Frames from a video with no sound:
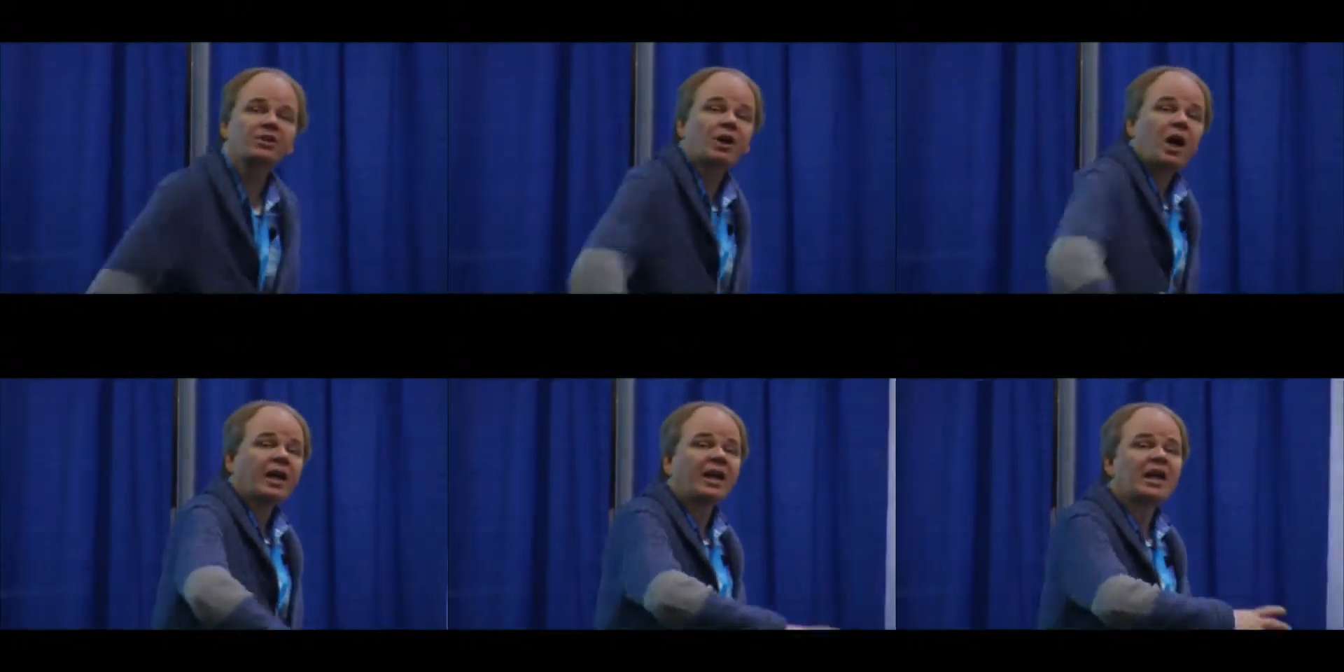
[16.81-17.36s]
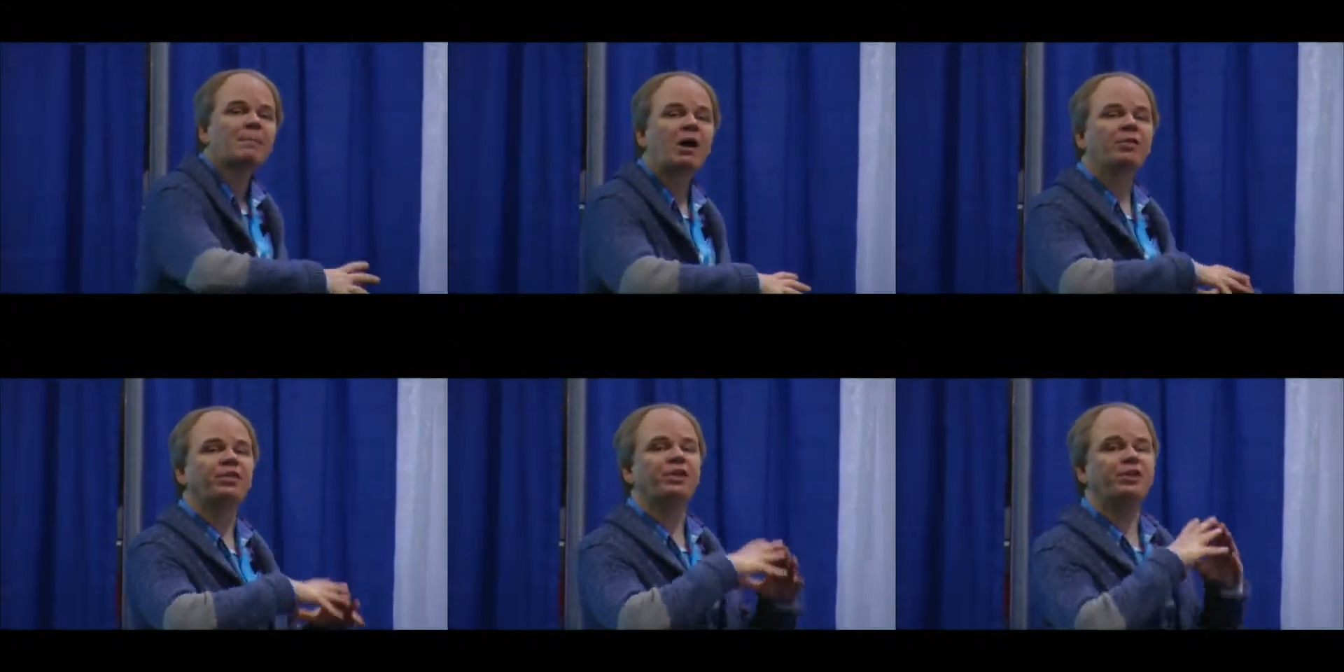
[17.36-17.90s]
talking
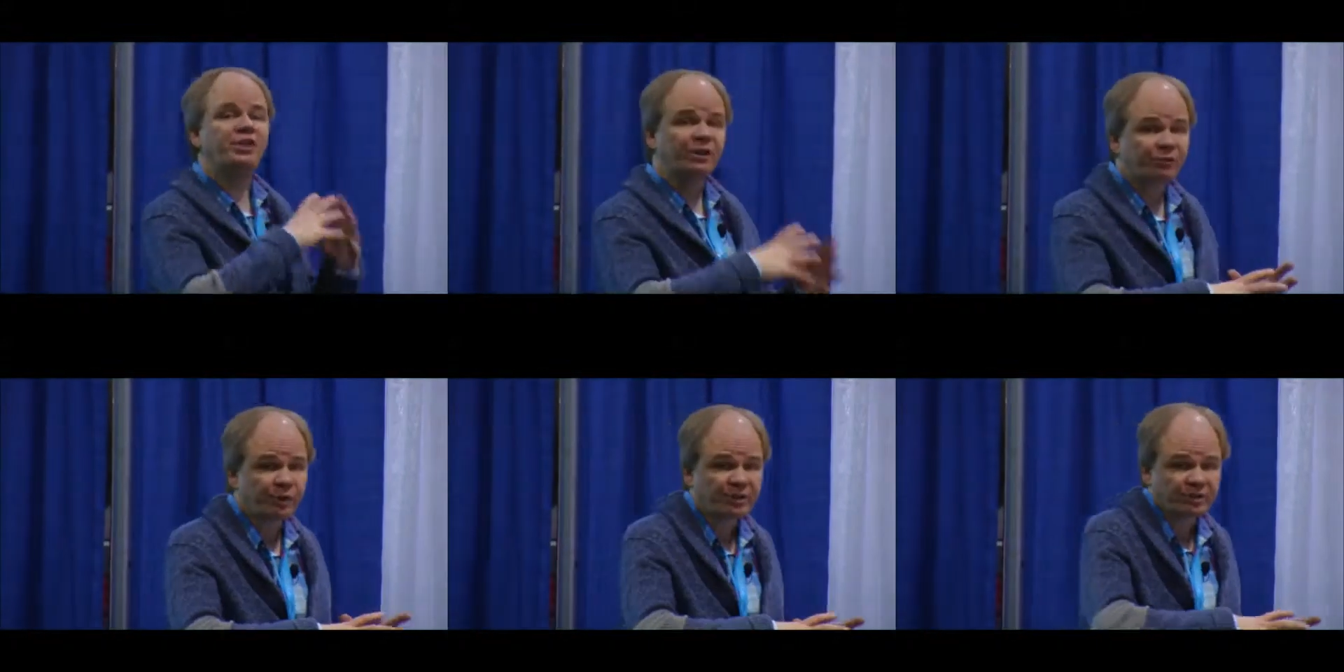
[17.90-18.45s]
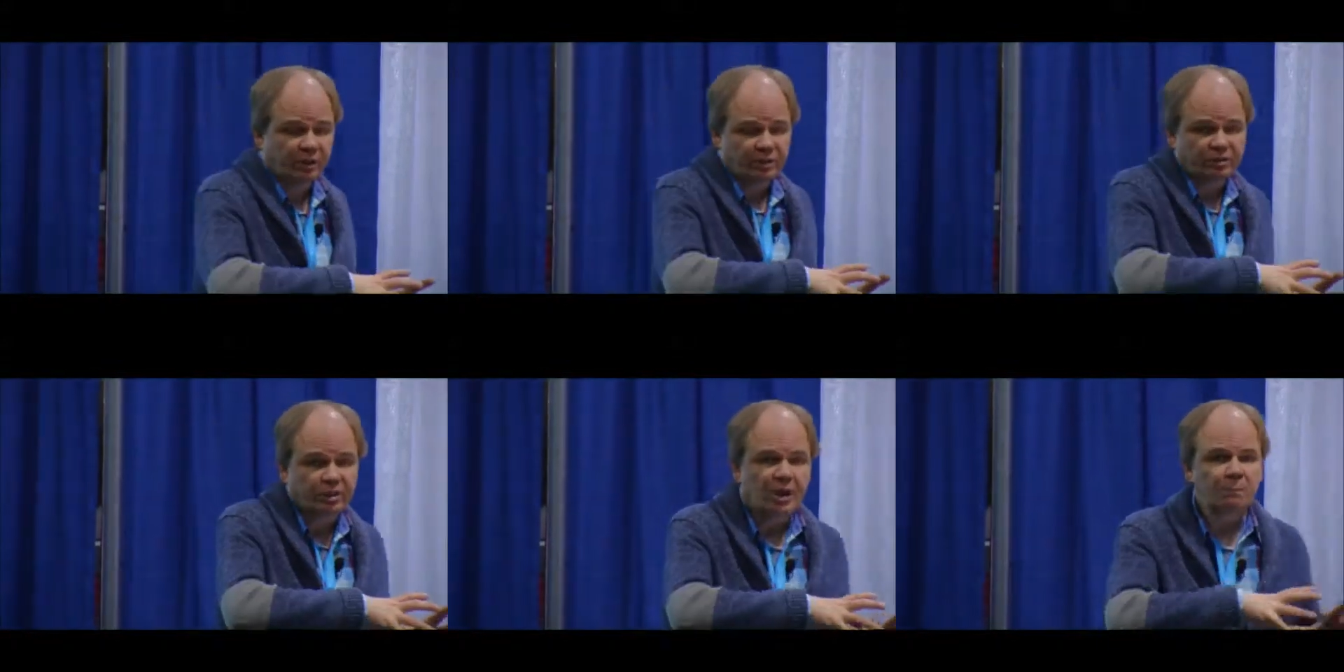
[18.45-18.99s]
about the
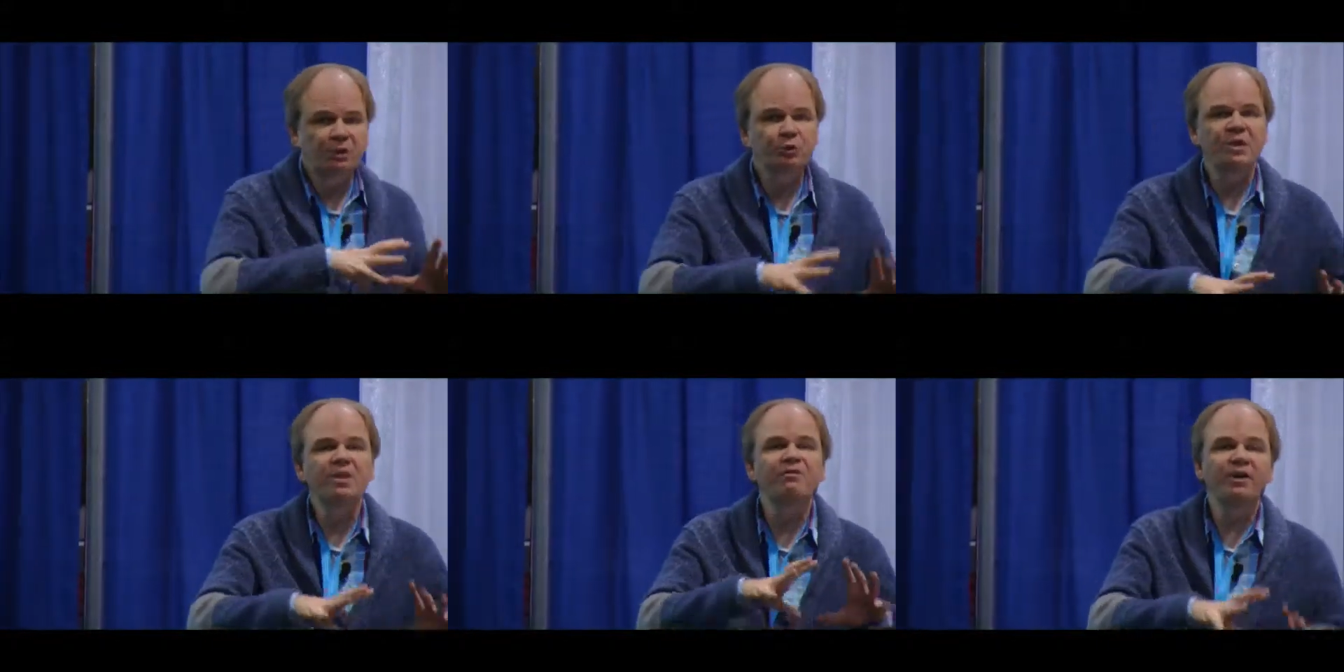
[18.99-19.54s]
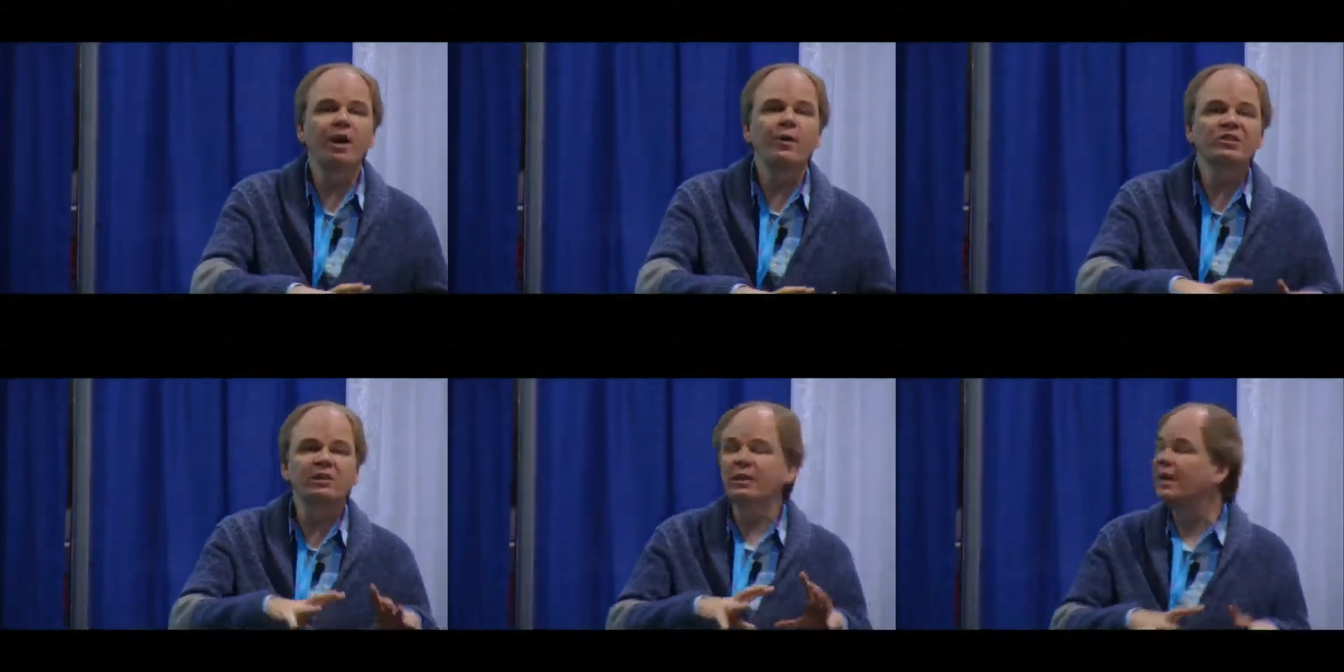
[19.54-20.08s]
differences between the
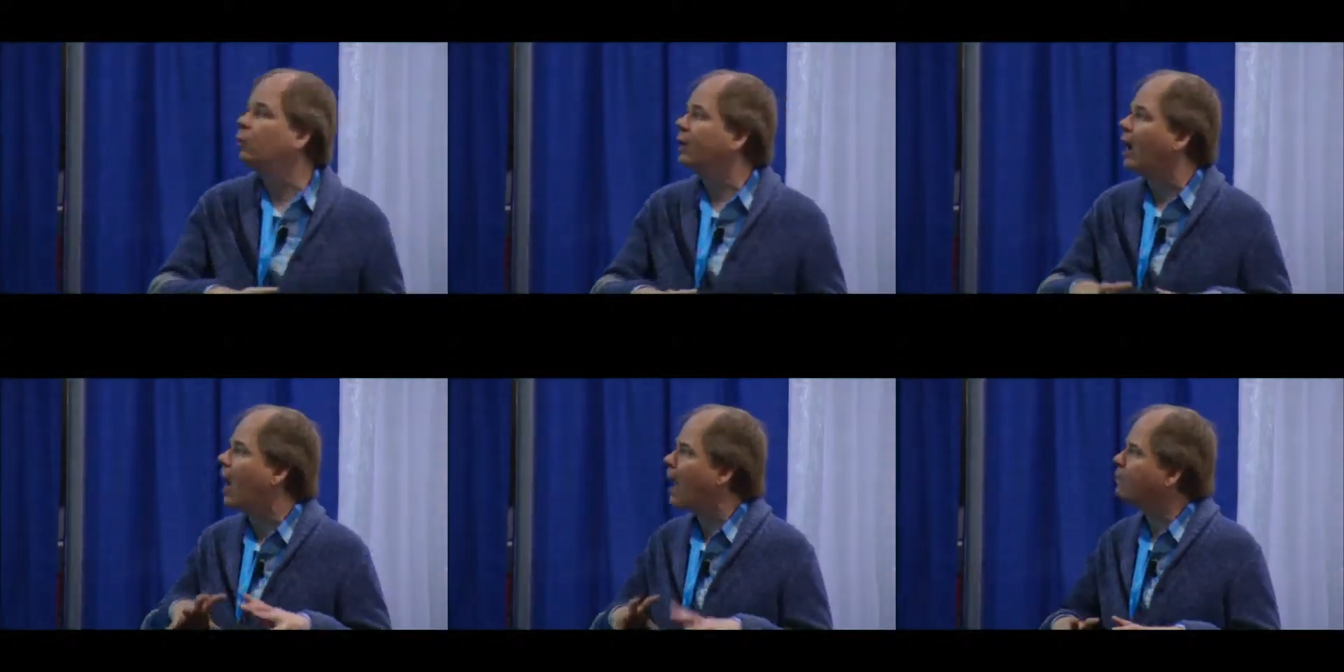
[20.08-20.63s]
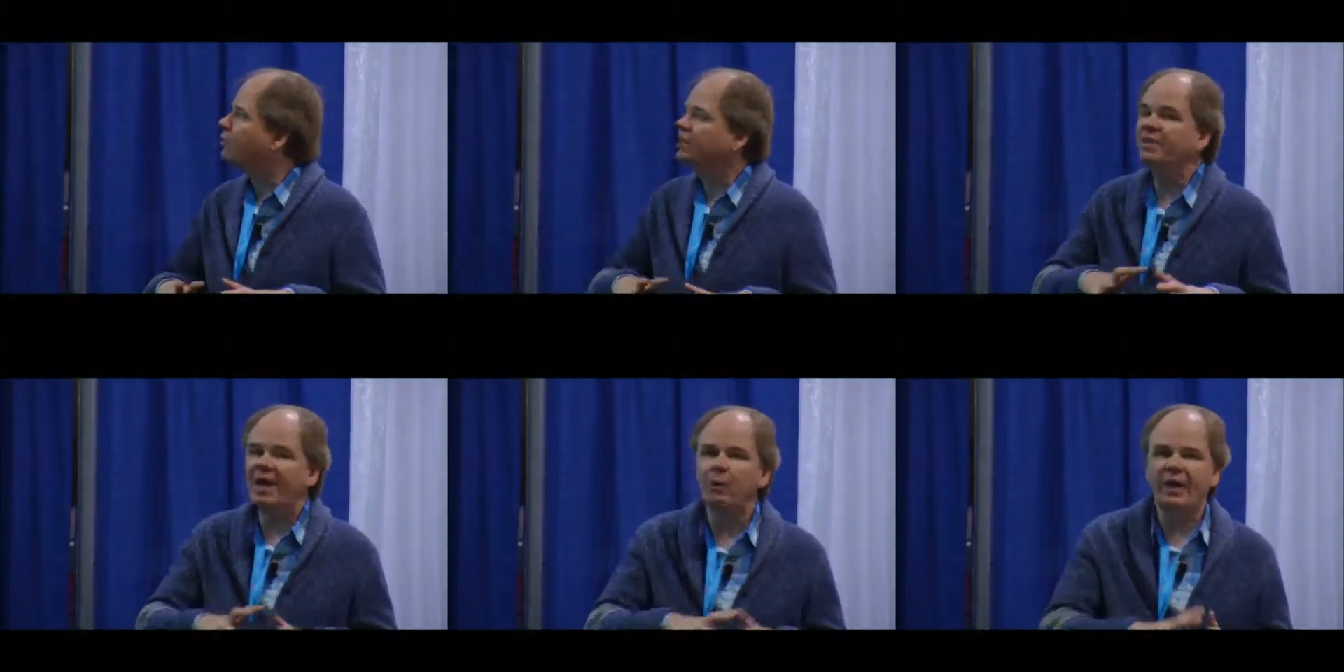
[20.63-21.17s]
various liquid
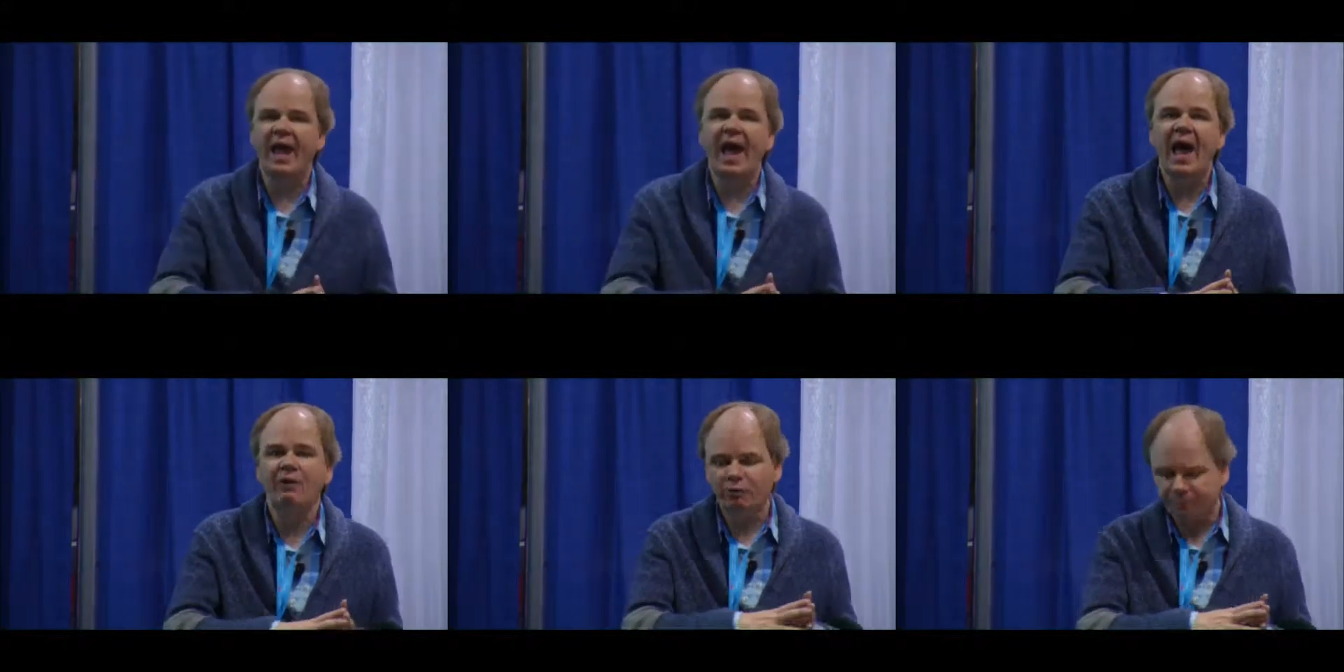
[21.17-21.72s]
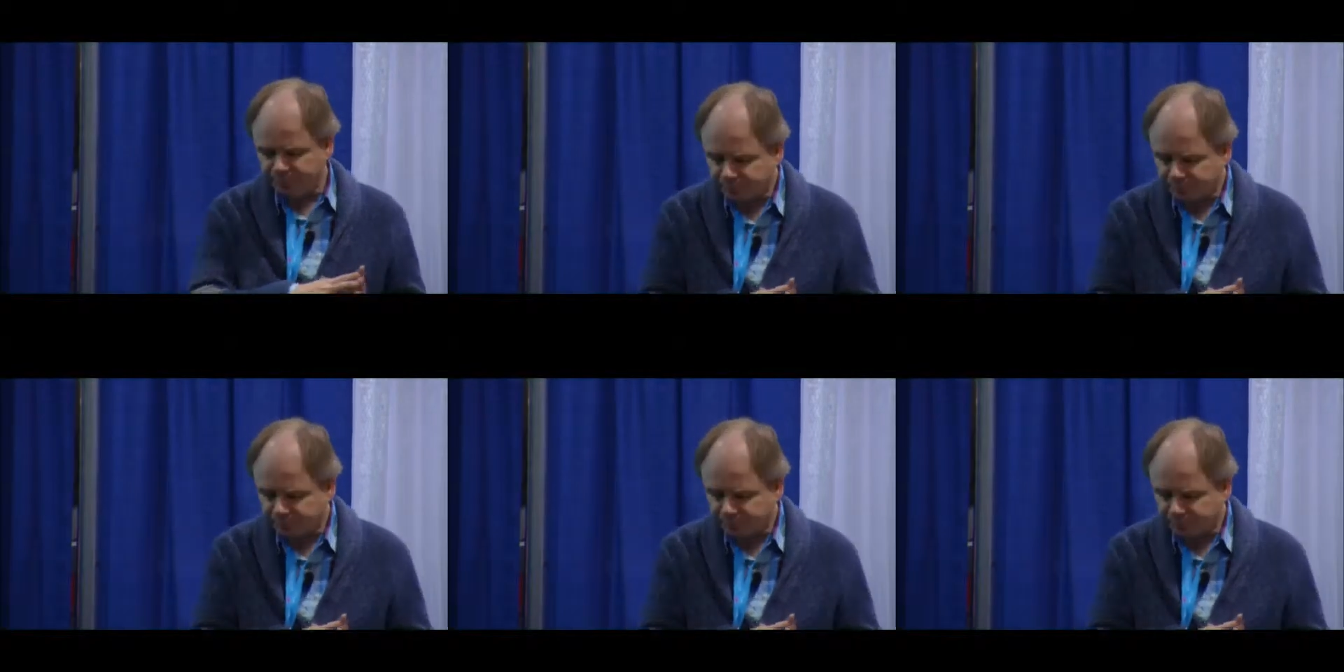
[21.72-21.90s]
options that we have.